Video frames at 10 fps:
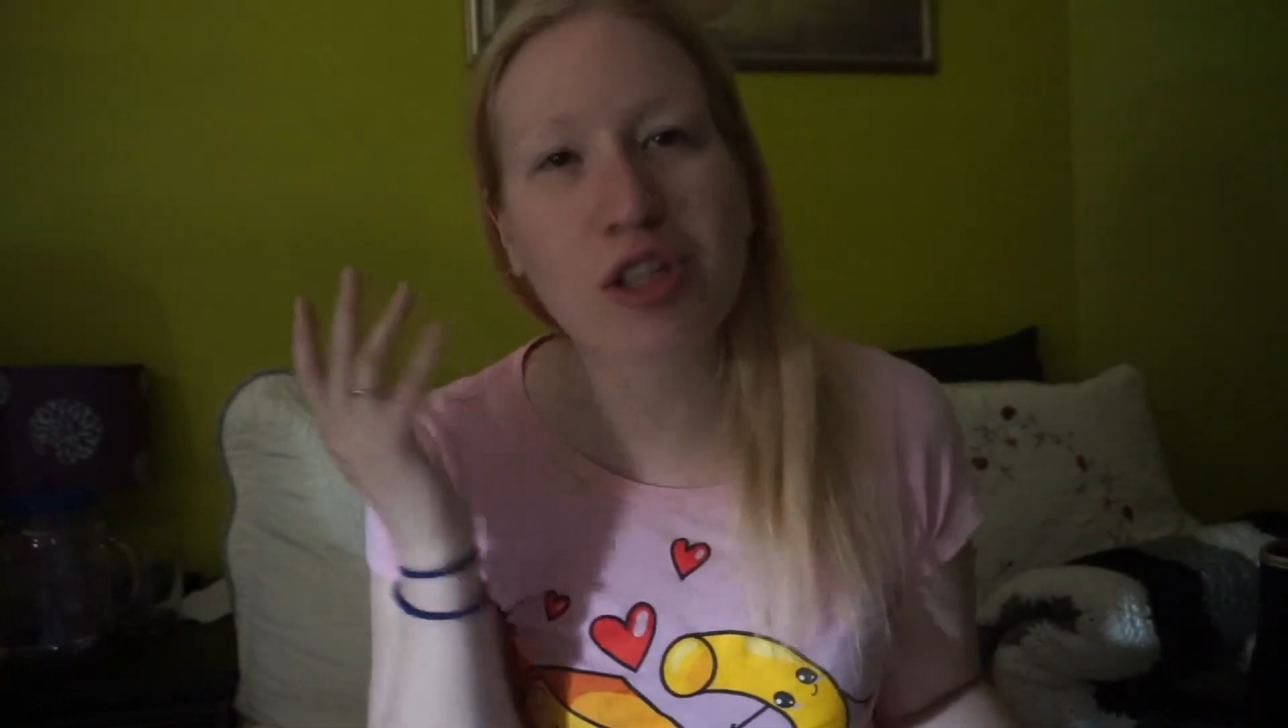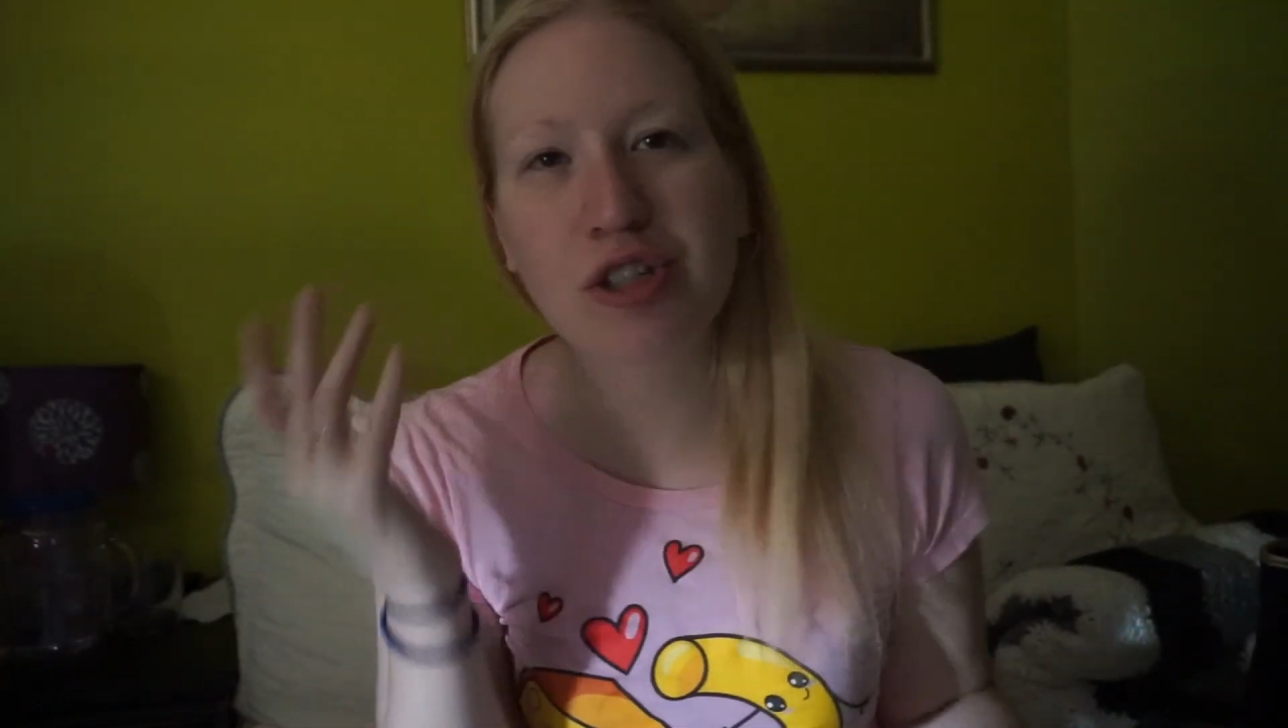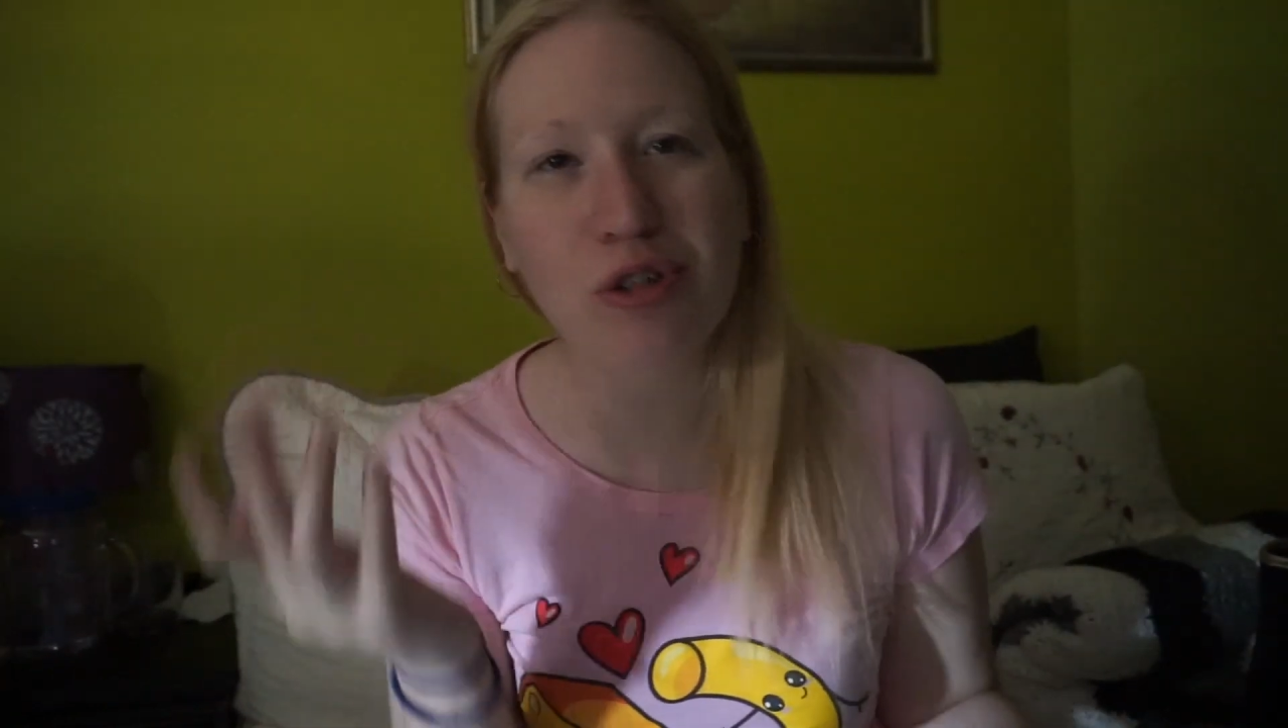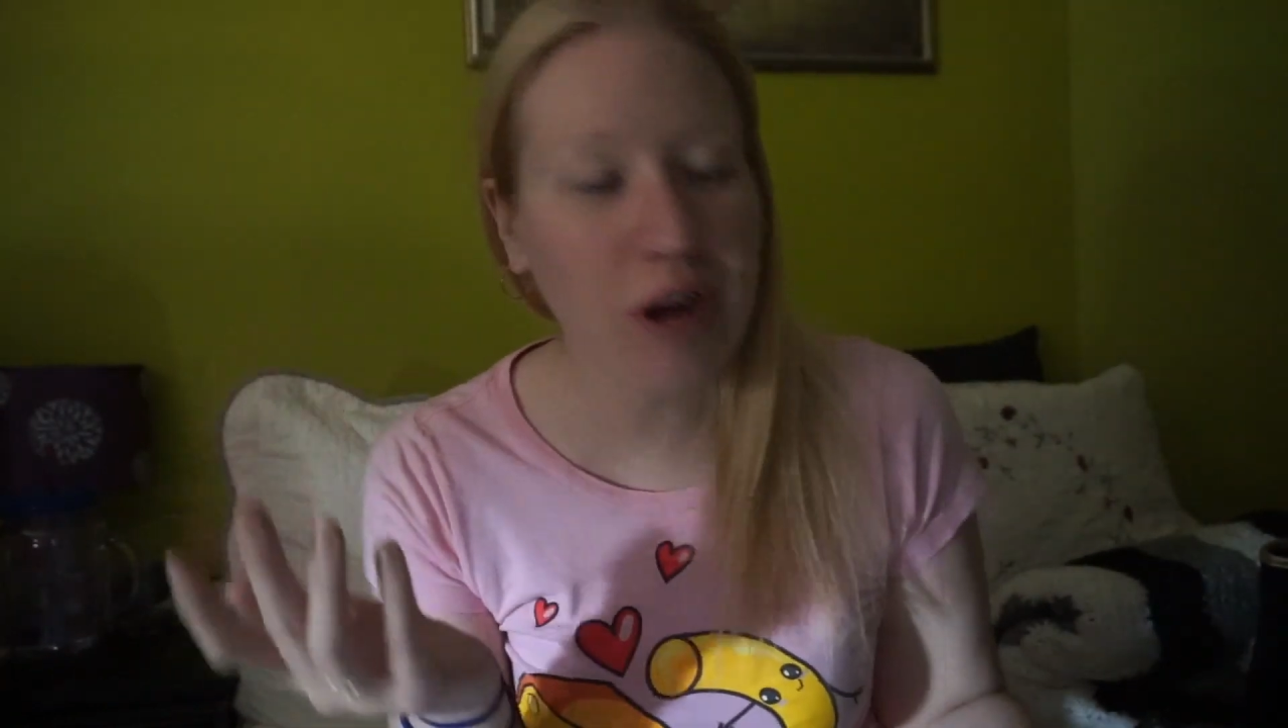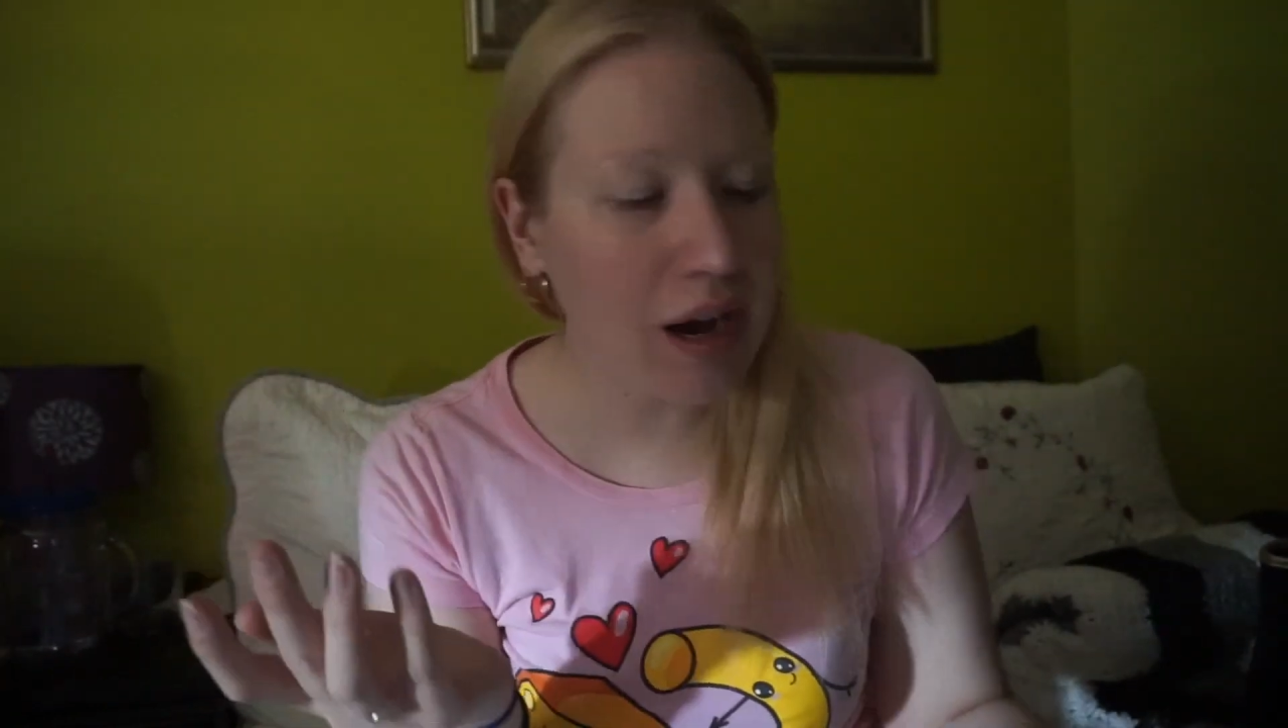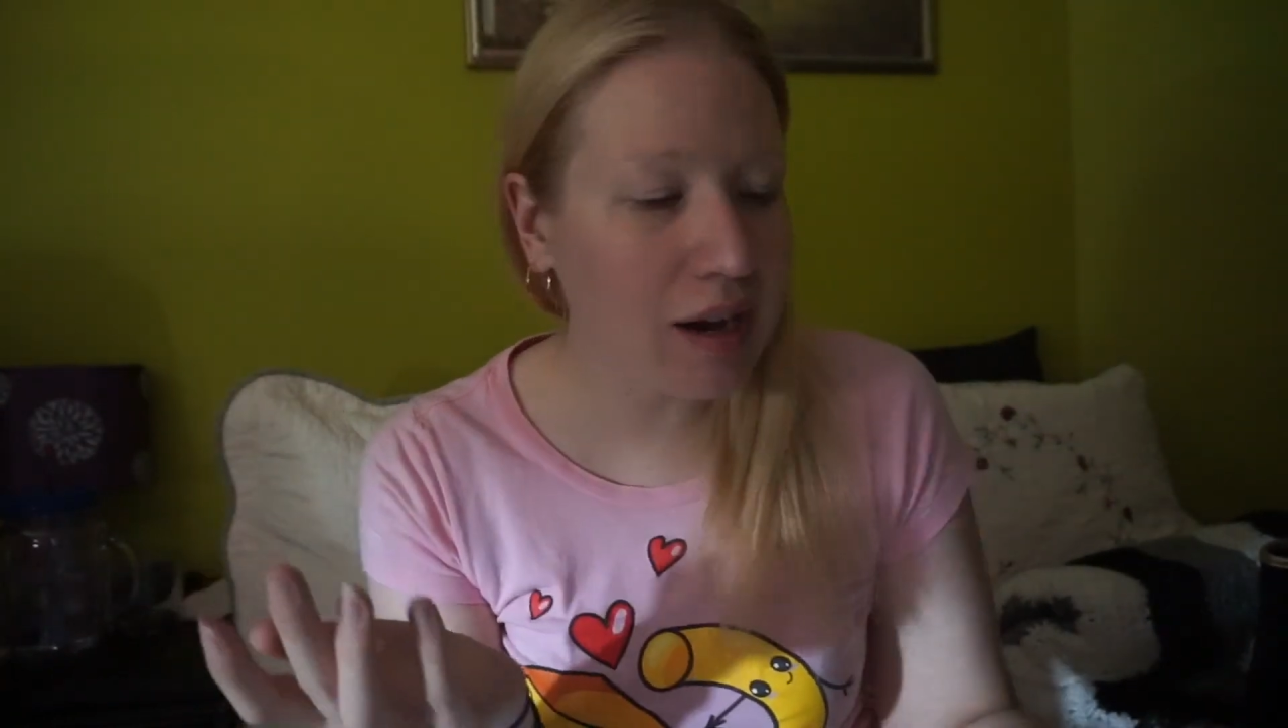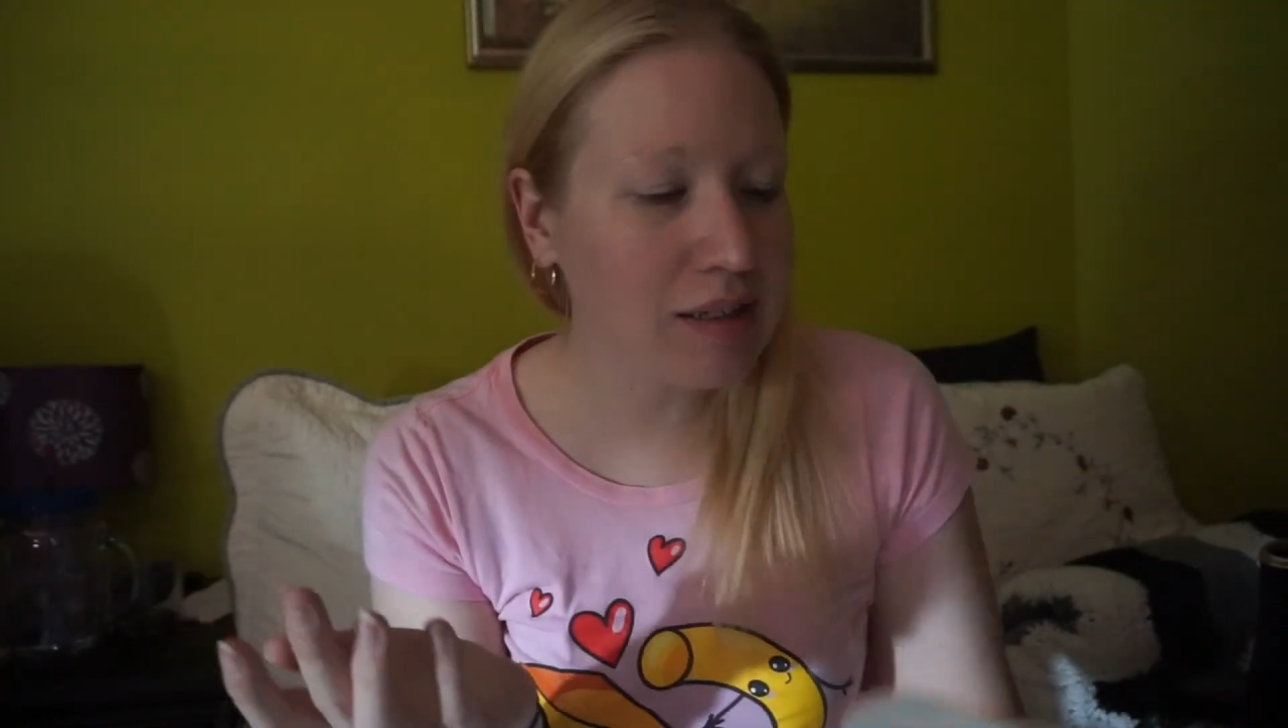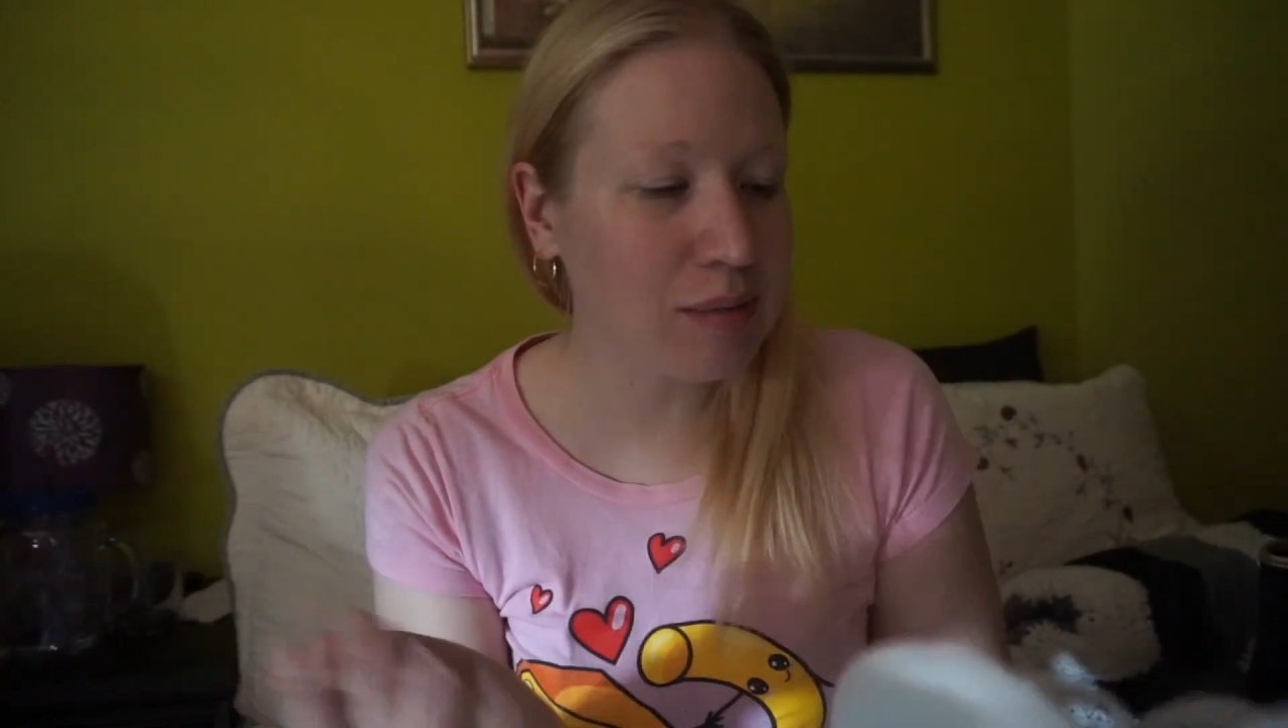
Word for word: as Crocs.